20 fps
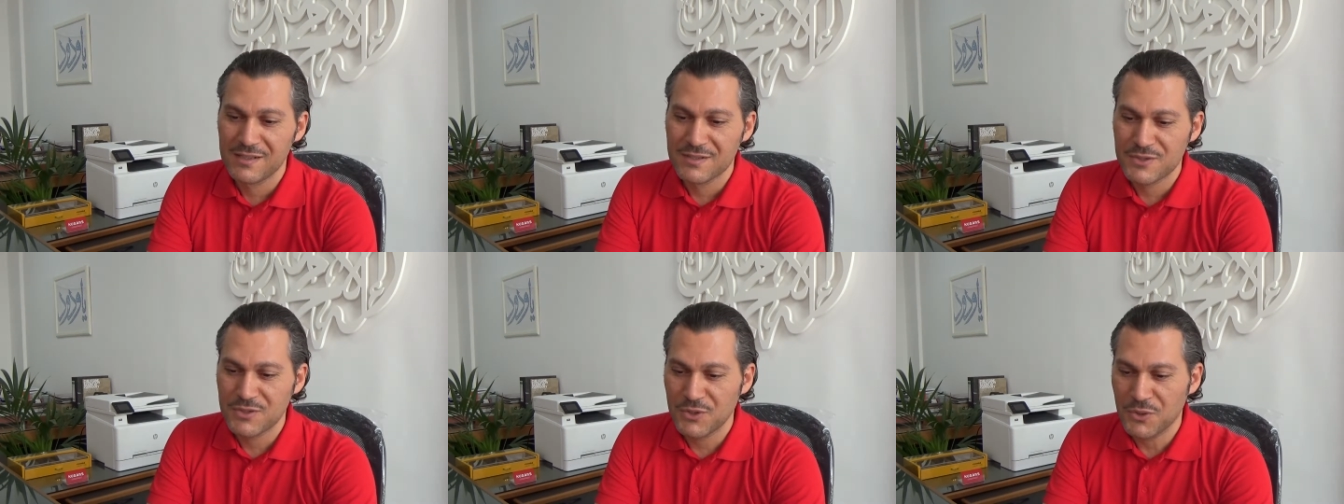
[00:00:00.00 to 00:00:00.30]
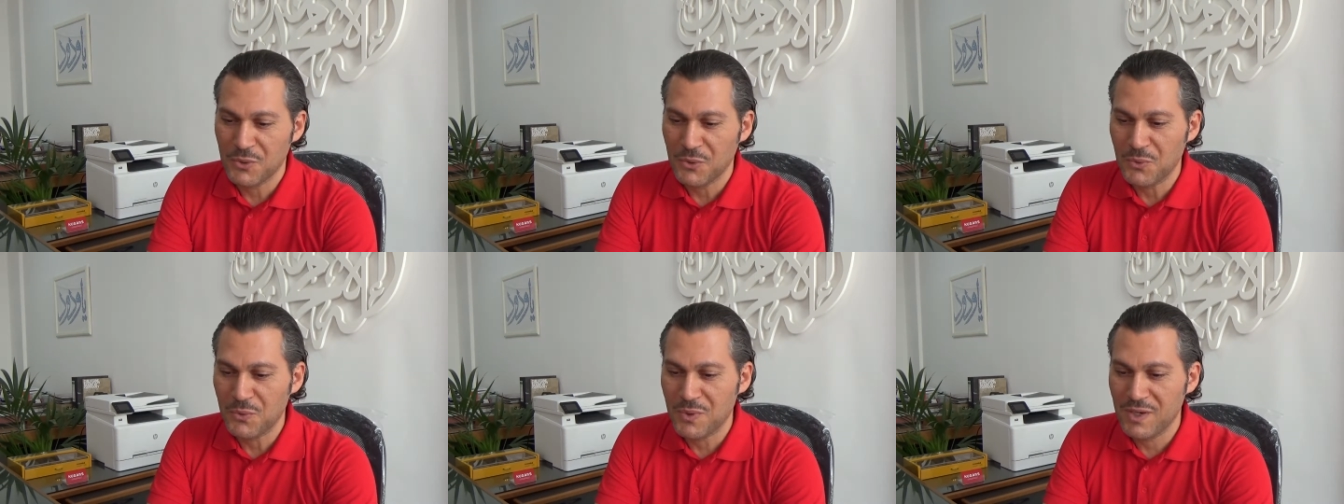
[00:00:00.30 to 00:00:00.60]

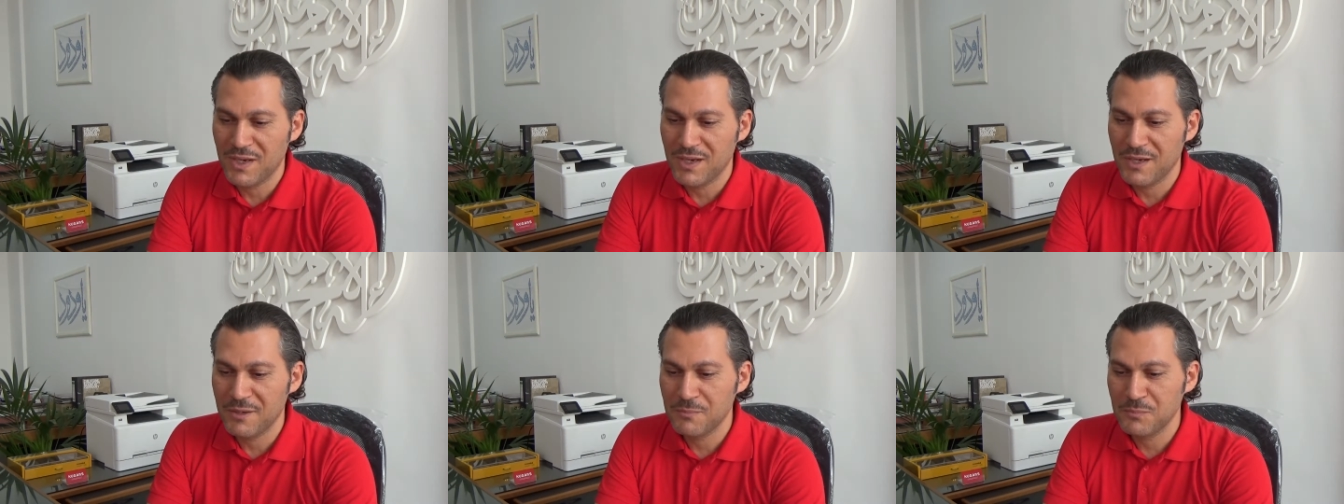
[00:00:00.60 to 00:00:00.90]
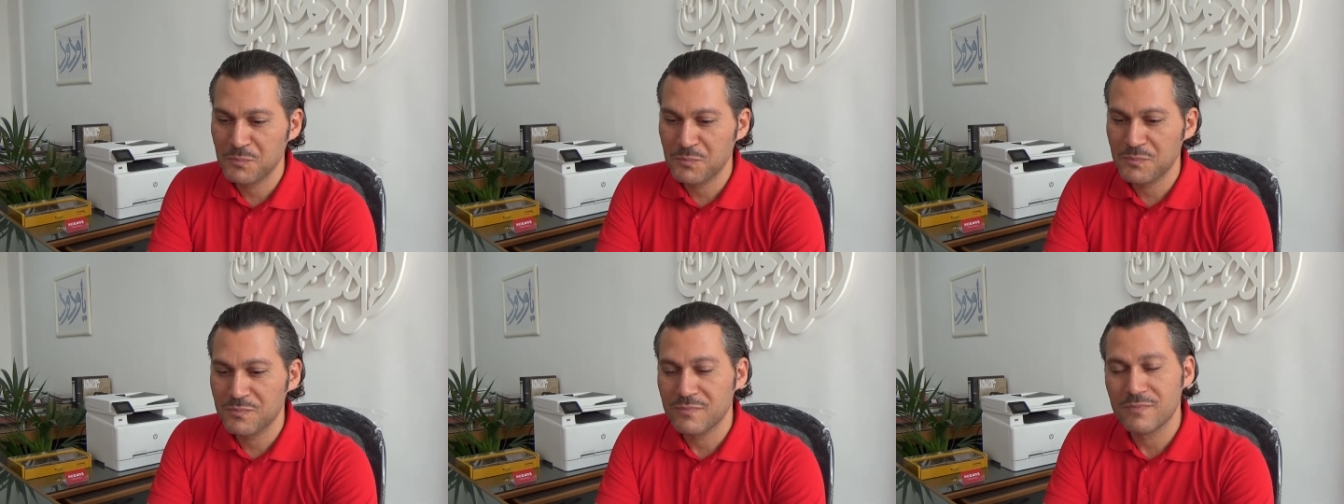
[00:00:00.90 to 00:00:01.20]
So,
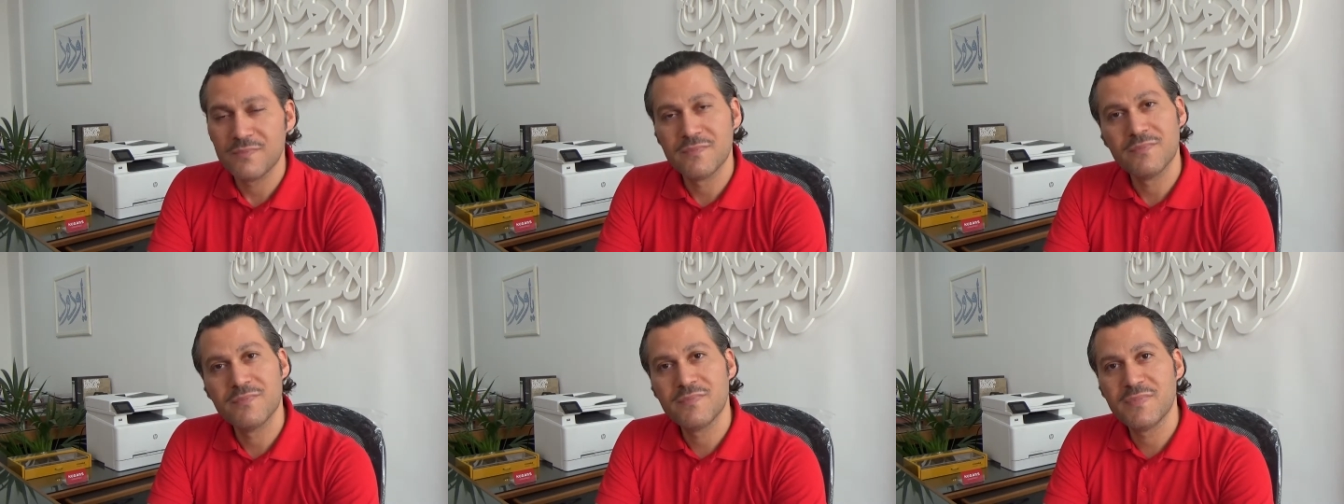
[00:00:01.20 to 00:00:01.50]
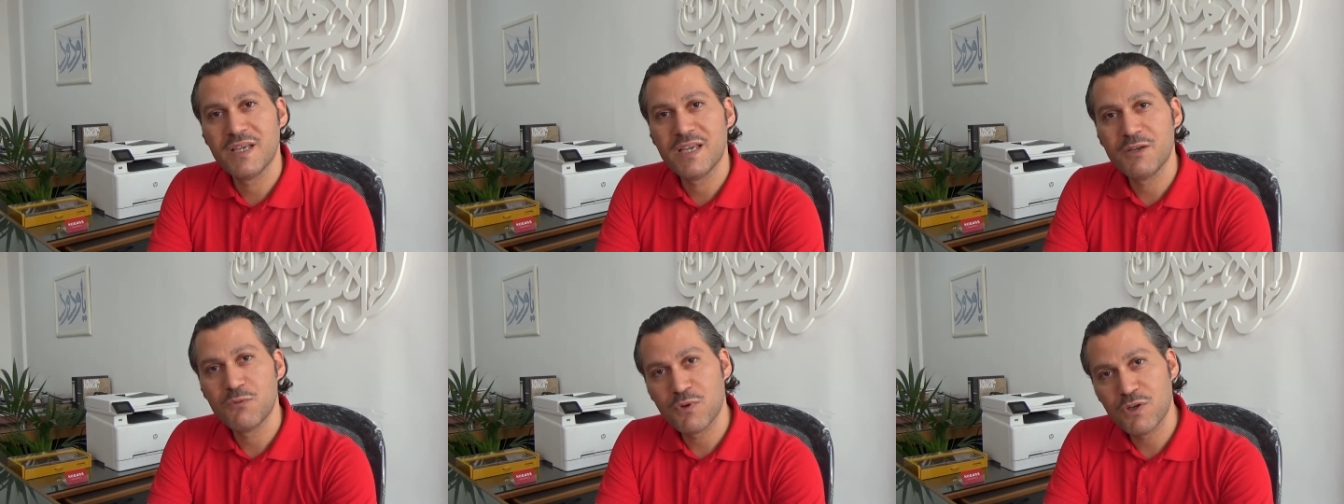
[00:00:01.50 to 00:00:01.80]
um,
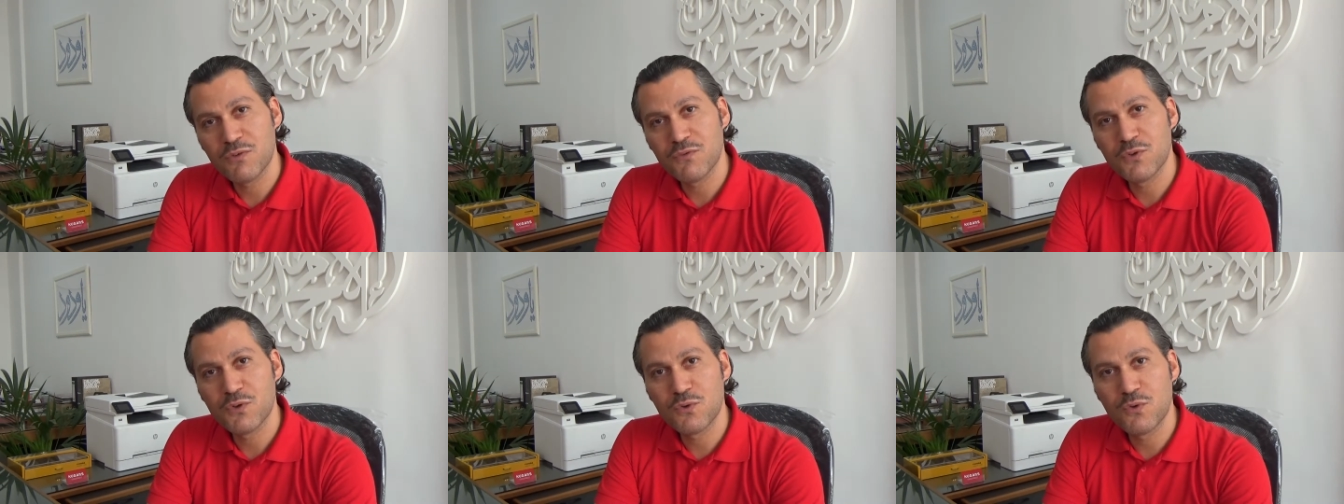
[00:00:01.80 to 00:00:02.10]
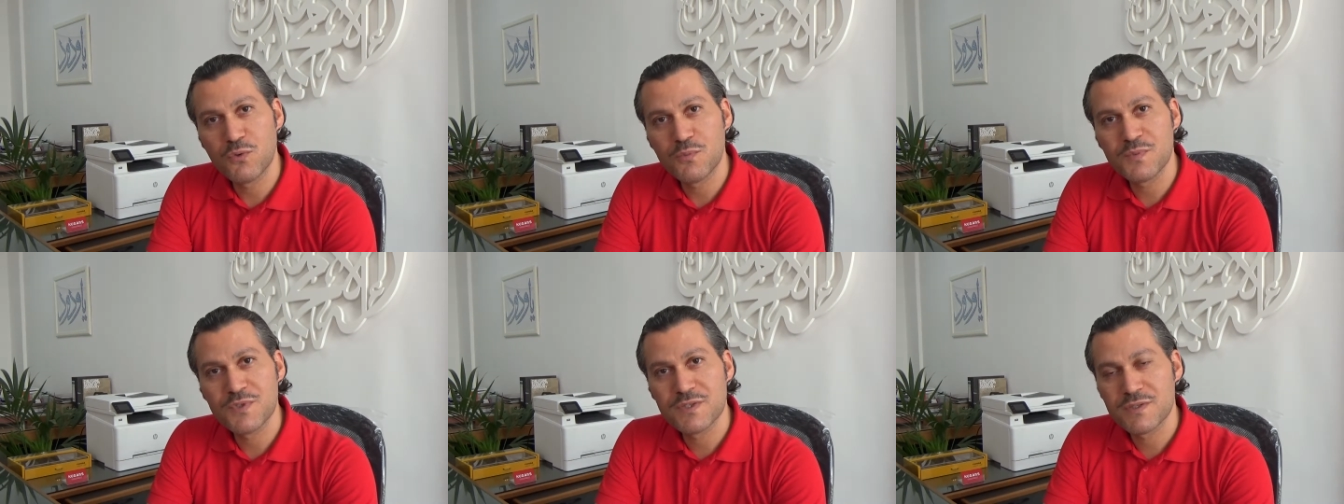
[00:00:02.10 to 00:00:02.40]
in one of the
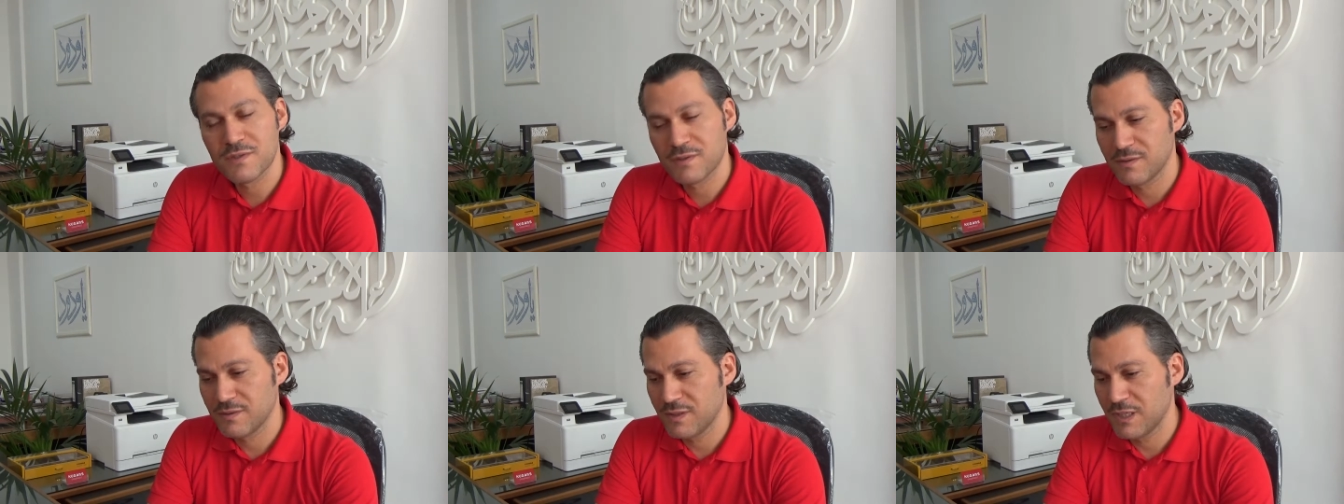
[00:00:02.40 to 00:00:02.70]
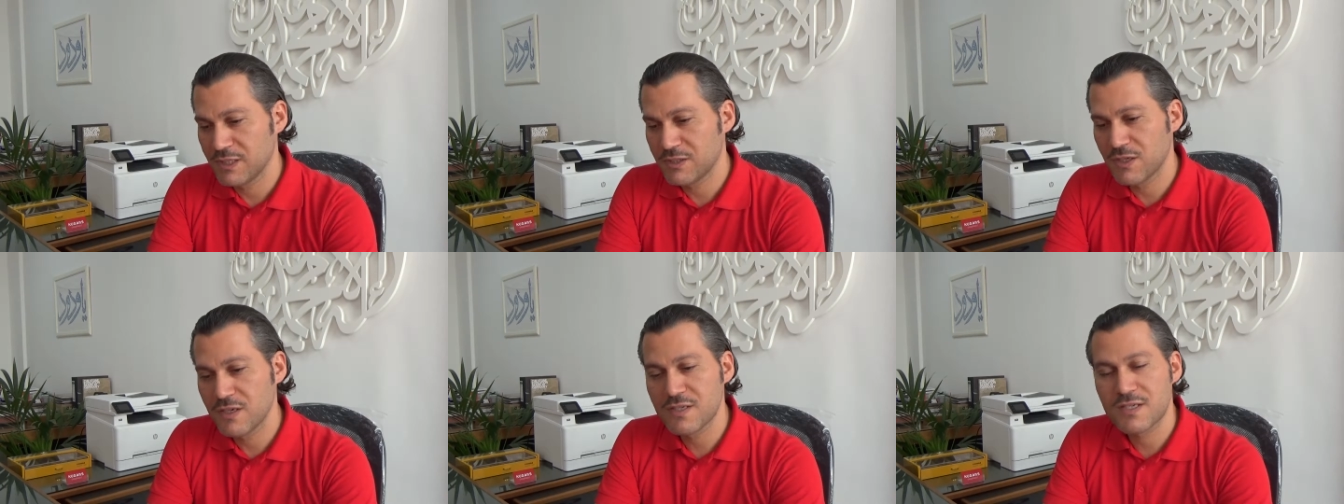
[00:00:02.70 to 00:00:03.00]
rooms,
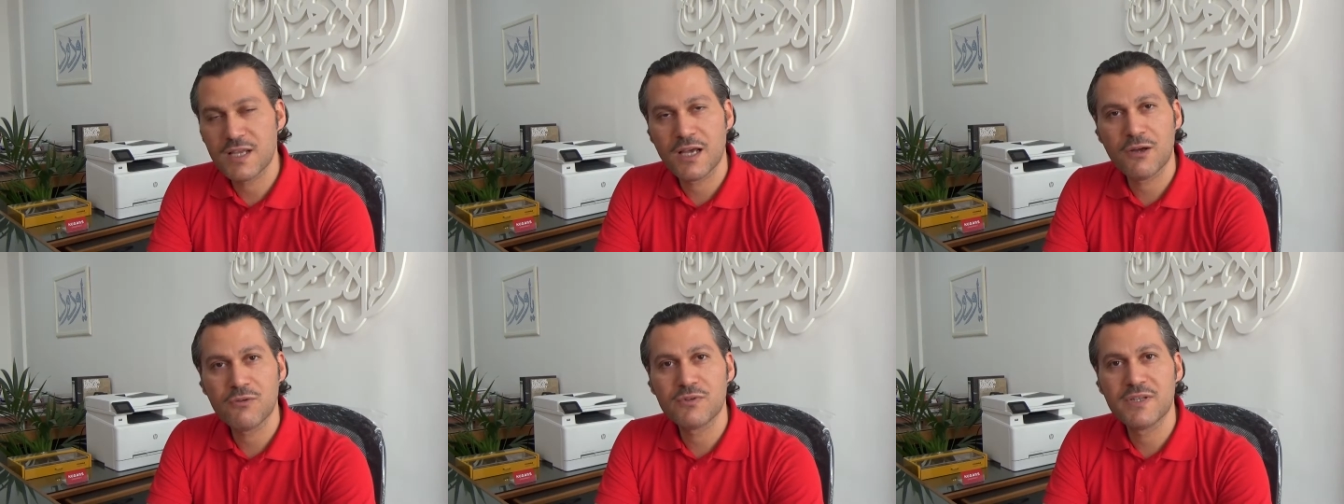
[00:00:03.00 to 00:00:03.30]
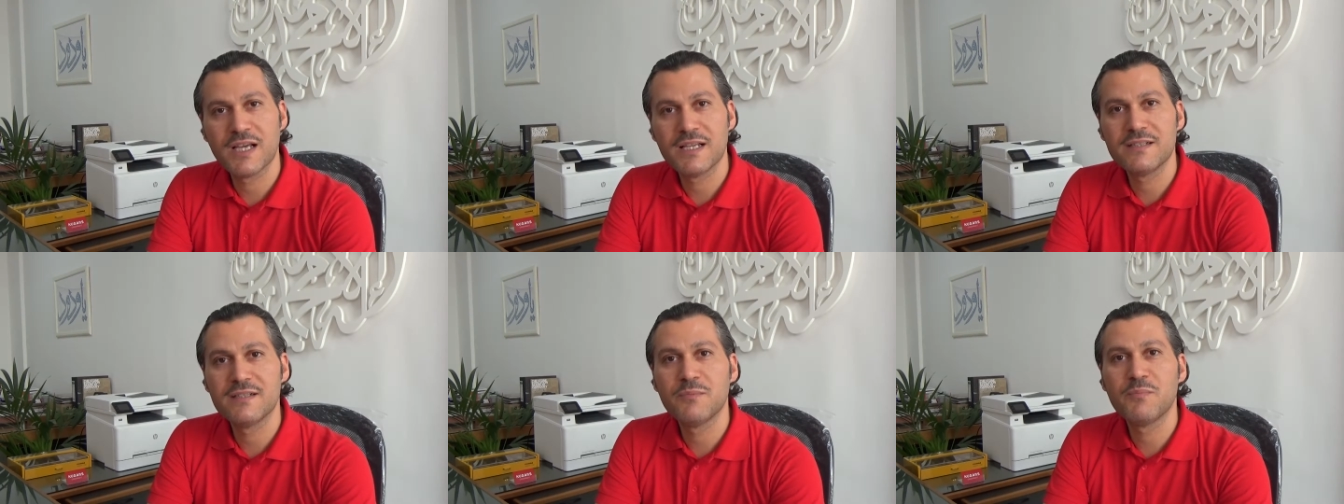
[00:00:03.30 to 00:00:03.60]
it turns out
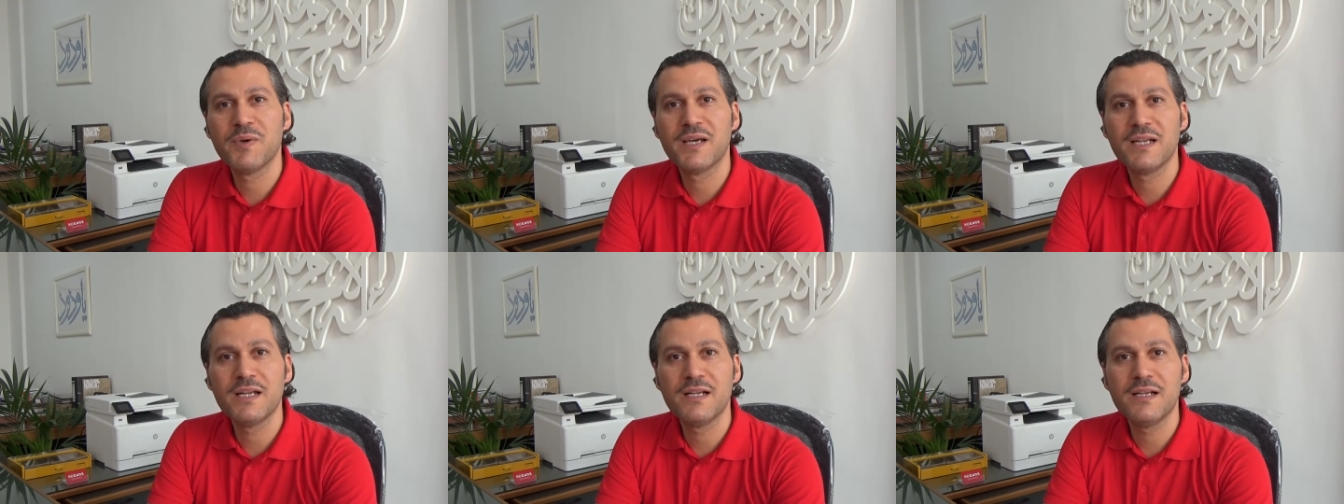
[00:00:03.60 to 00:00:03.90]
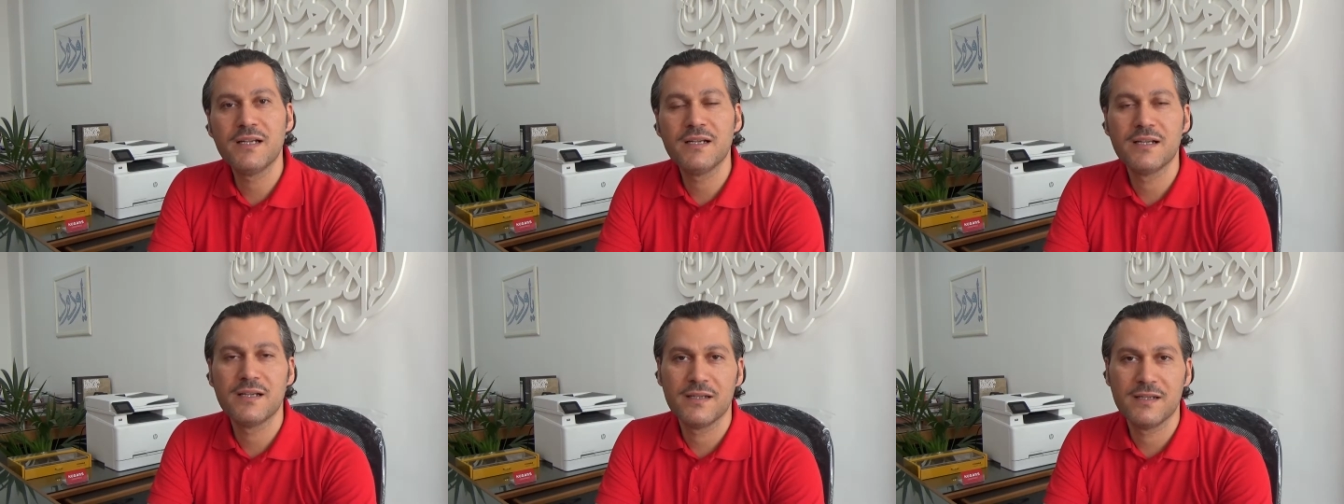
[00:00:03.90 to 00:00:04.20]
that the
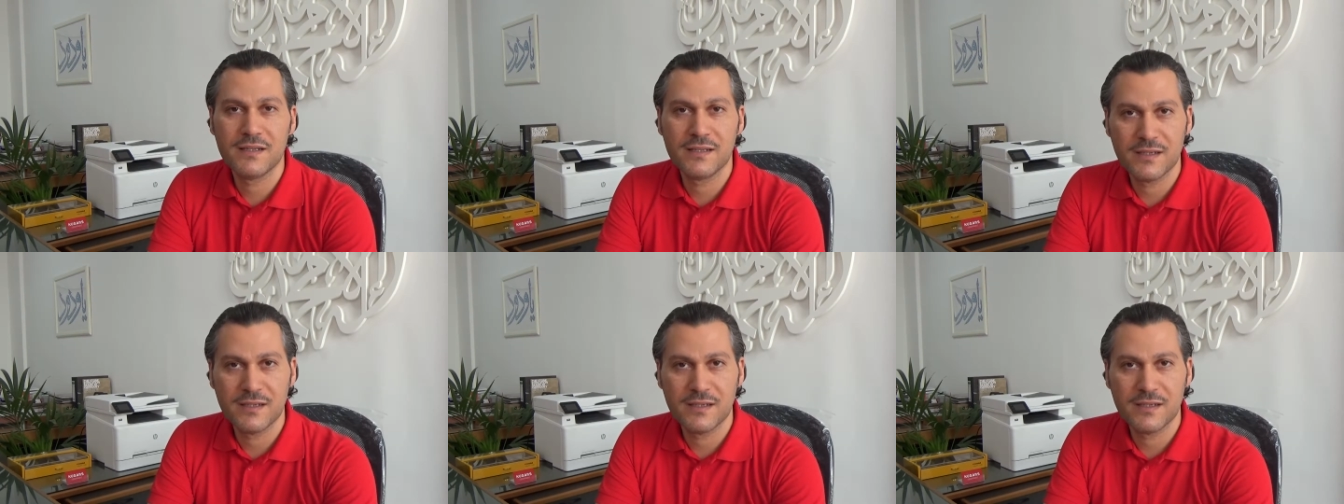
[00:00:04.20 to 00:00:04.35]
panel